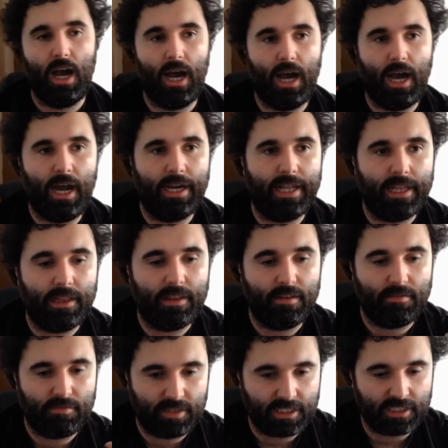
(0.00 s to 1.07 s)
And then
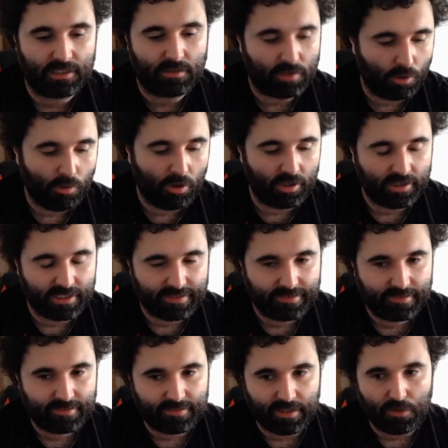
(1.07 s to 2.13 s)
they go on this
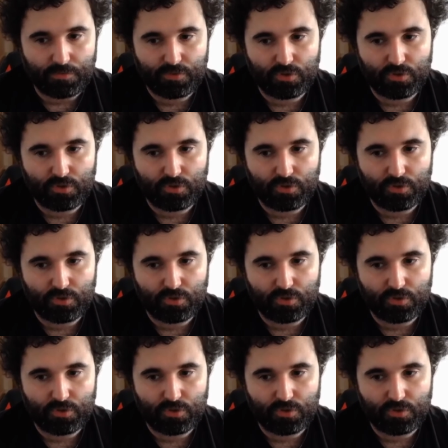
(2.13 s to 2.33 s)
stealth